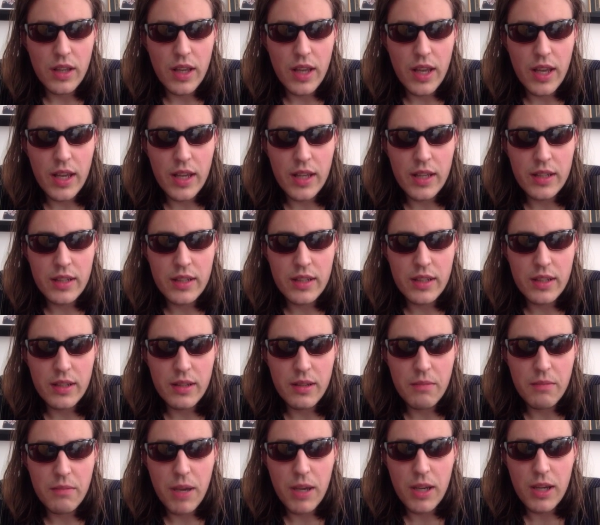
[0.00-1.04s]
And
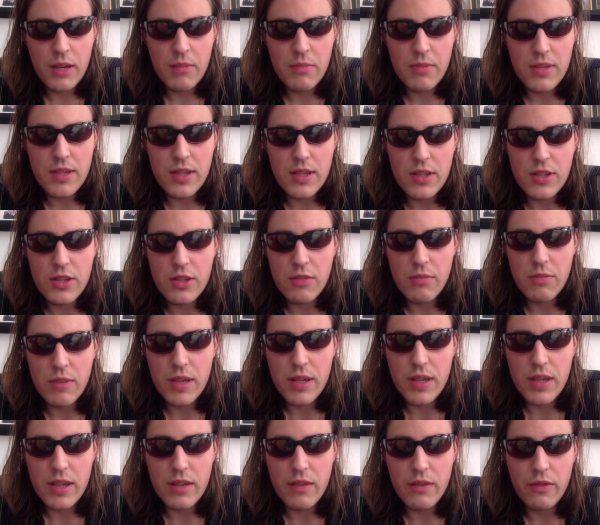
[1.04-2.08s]
Peckham seems to
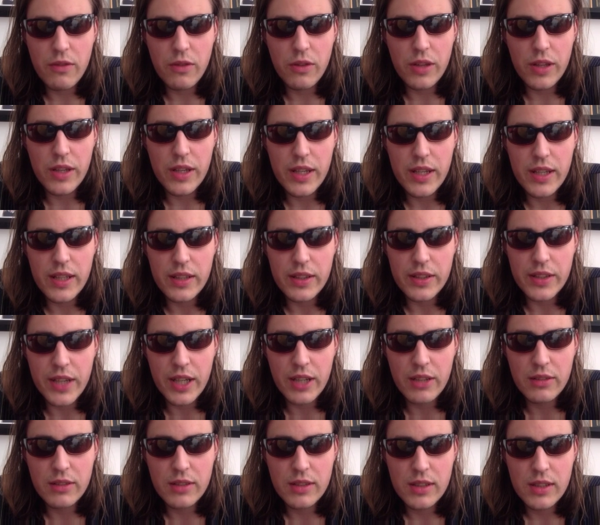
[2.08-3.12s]
be fully healed
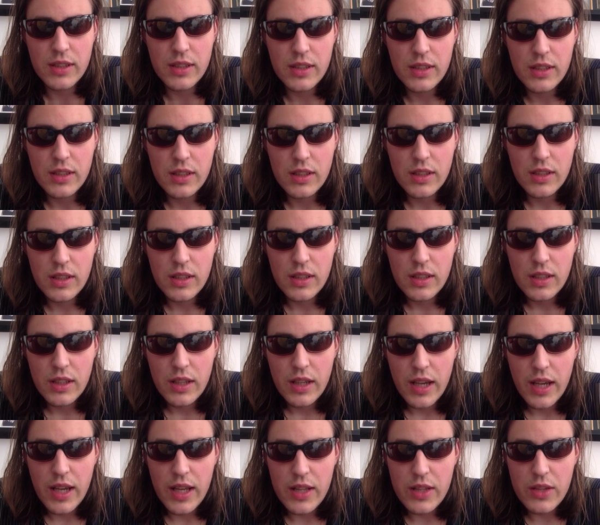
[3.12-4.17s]
now.
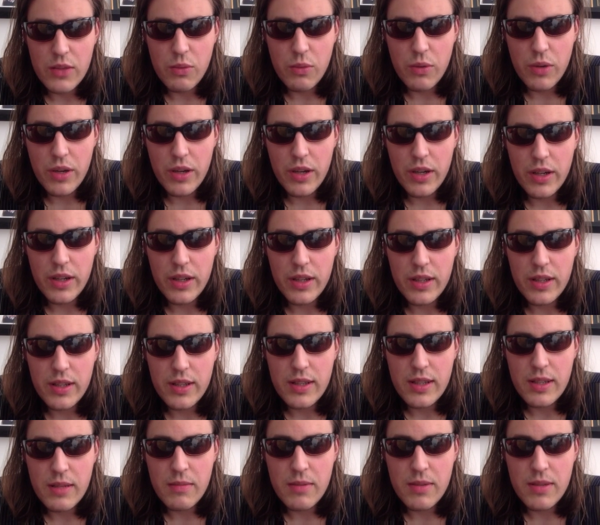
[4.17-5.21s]
Elsewhere, it
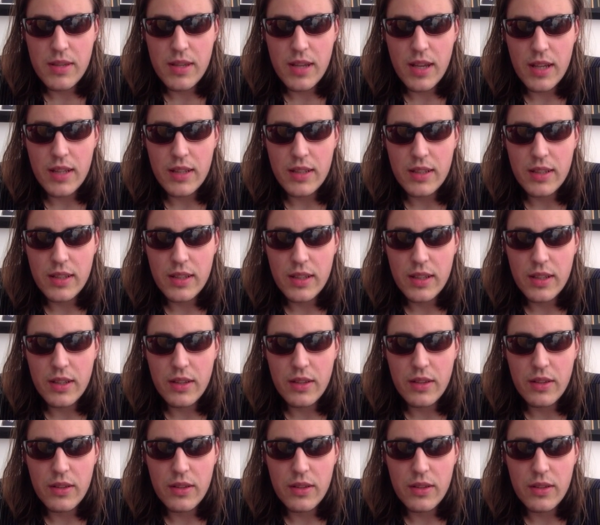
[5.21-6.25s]
seems that
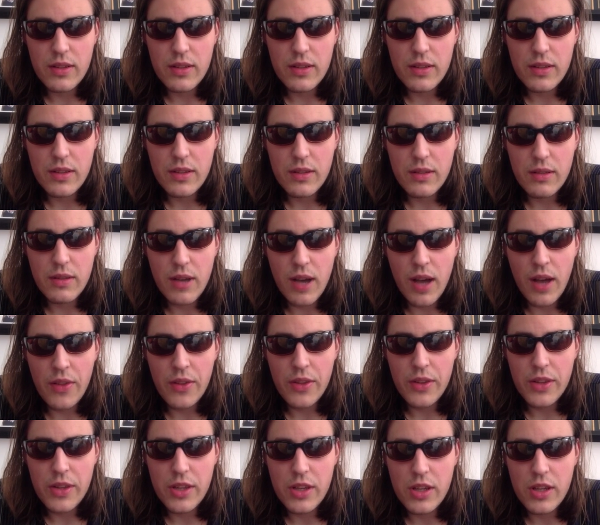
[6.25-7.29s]

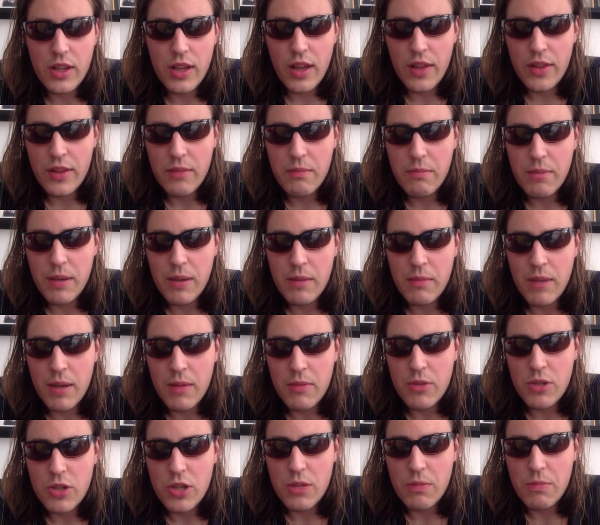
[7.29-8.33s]
under Big
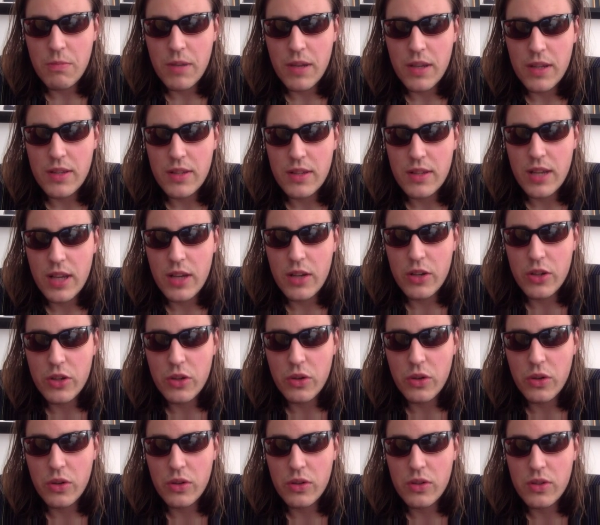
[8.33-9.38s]
Mom's ship is
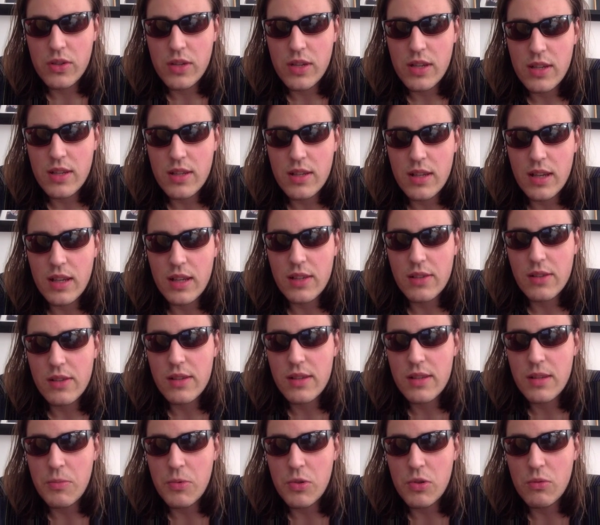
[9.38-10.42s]
territorial sea slugs.
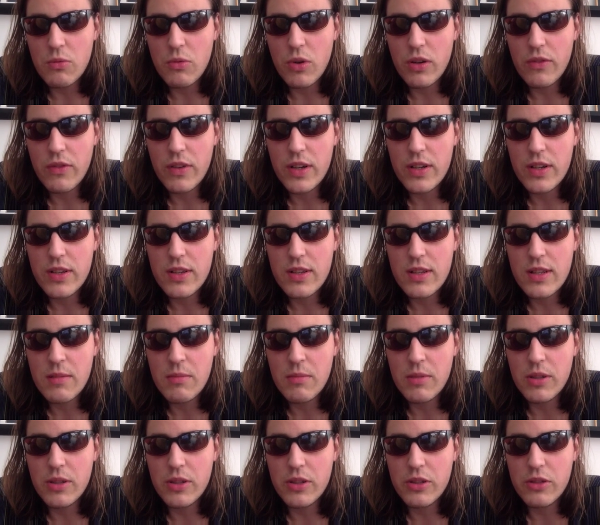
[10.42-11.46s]
This seems to work very
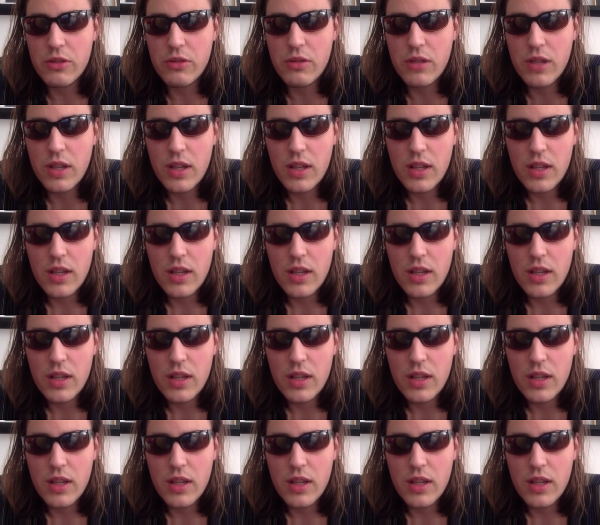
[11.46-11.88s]
similar to